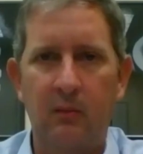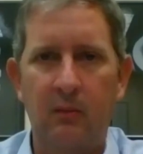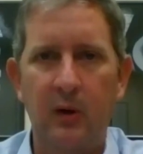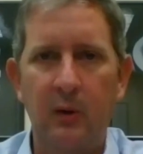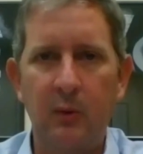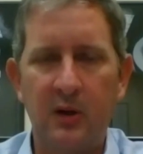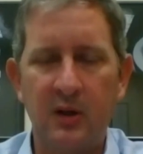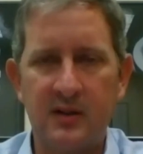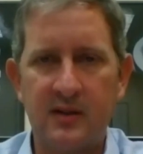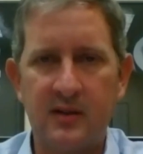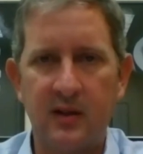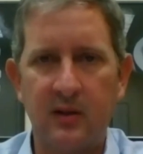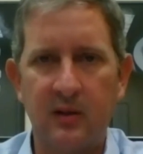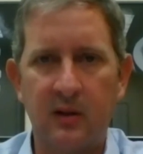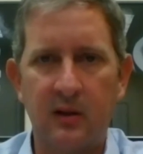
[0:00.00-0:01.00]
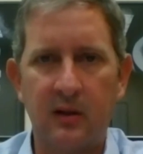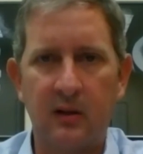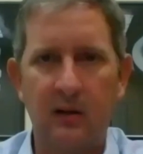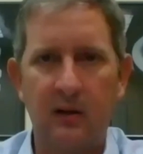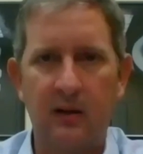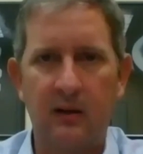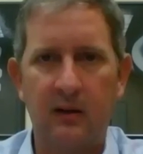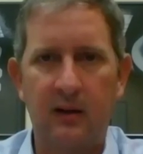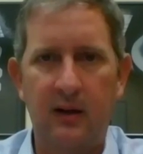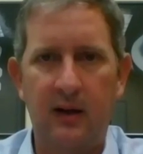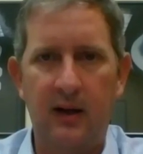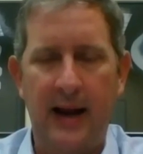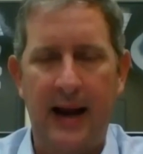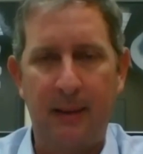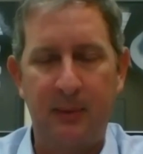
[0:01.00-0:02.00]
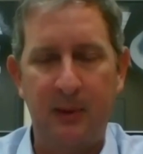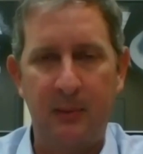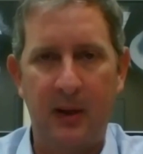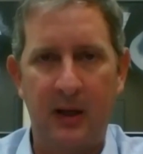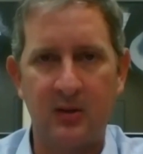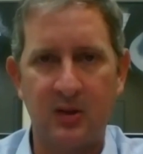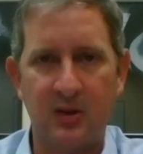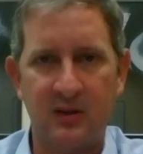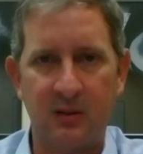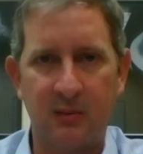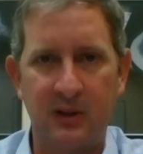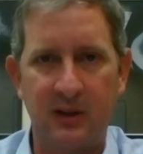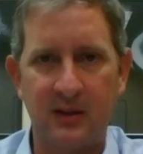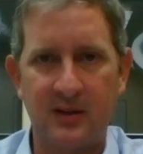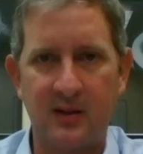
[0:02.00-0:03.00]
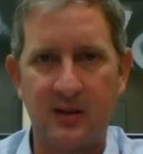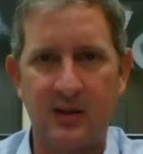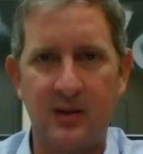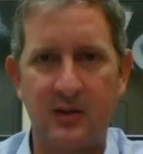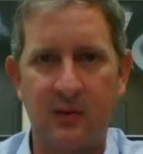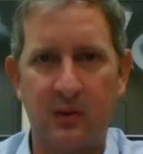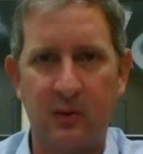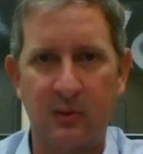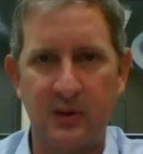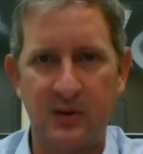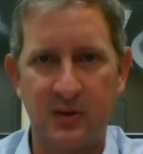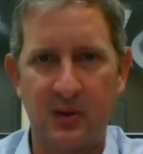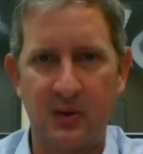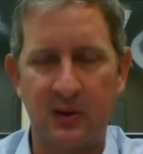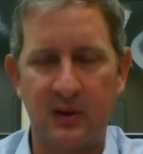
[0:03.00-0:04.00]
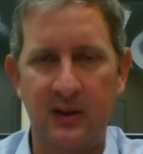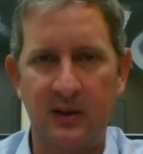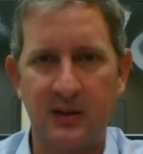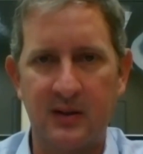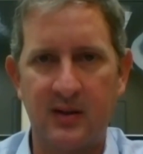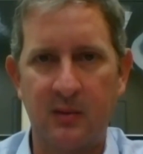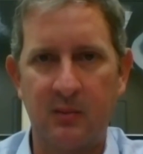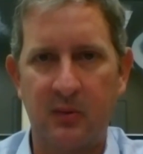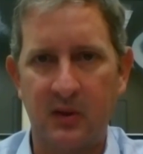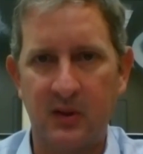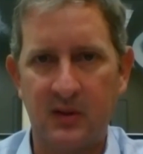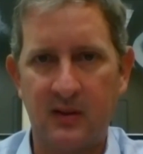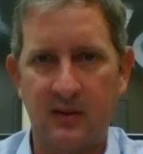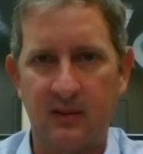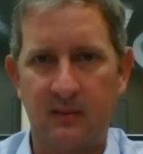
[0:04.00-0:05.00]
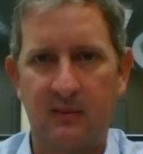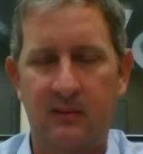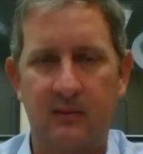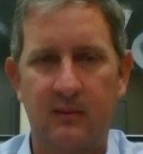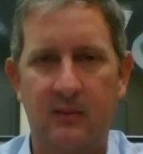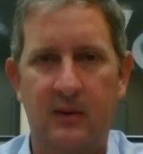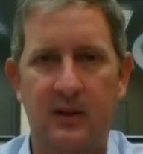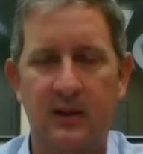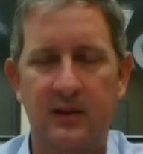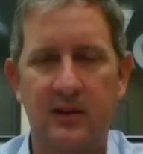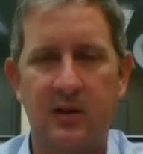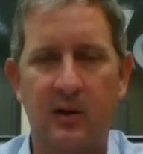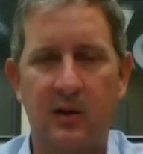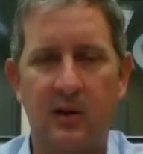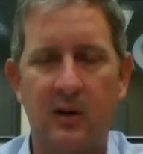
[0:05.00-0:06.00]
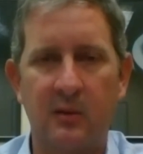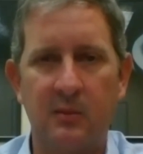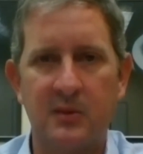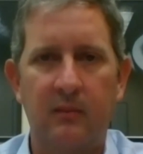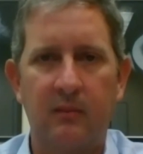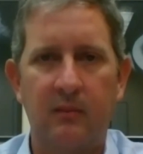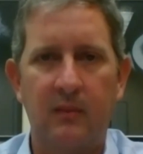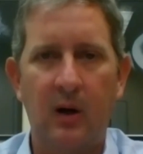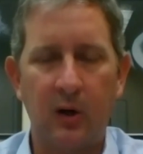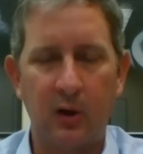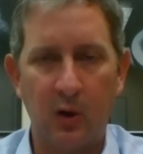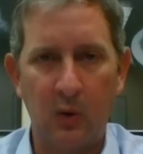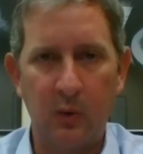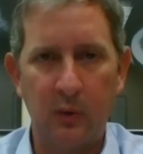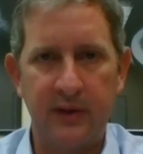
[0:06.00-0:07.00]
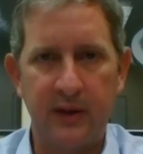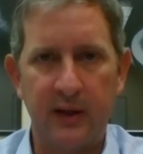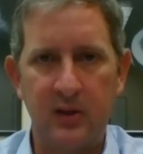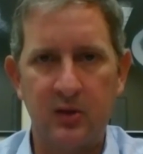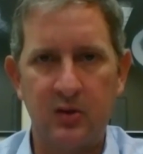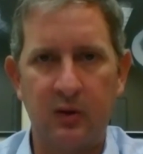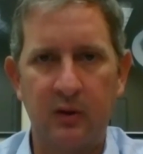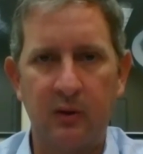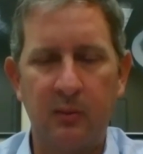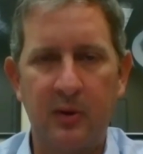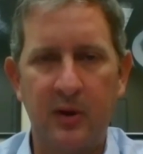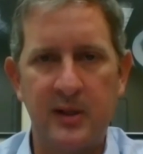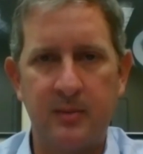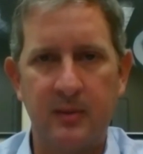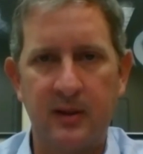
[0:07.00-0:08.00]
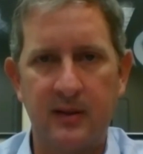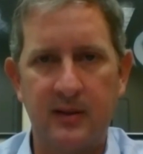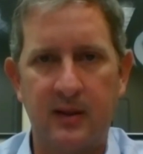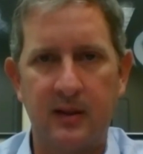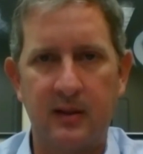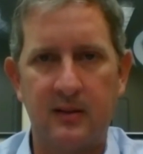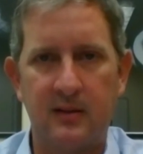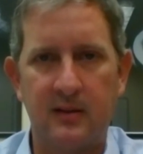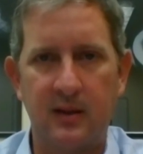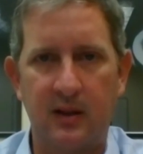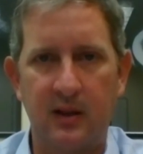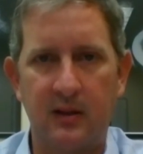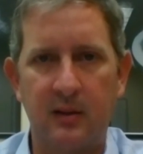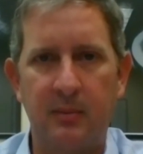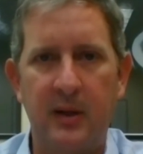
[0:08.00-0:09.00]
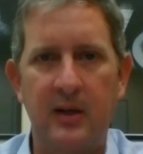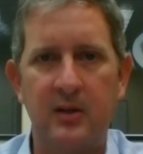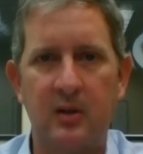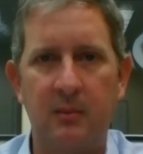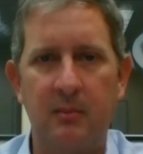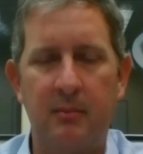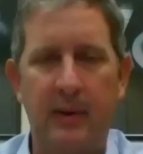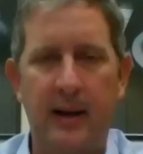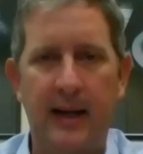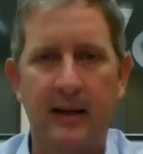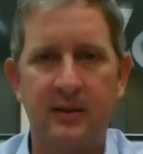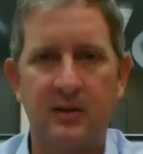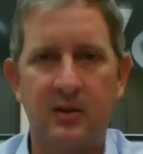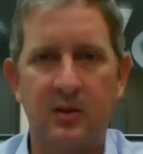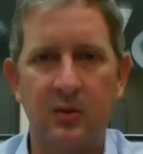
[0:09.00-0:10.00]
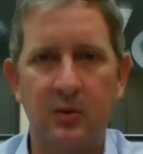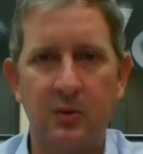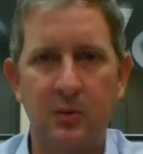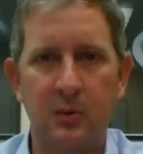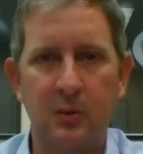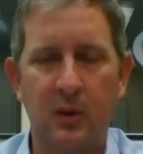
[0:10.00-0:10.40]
We would consider a happy patient to be a successful result in the simplest terms. Our goal with any joint replacement is to get the patient back to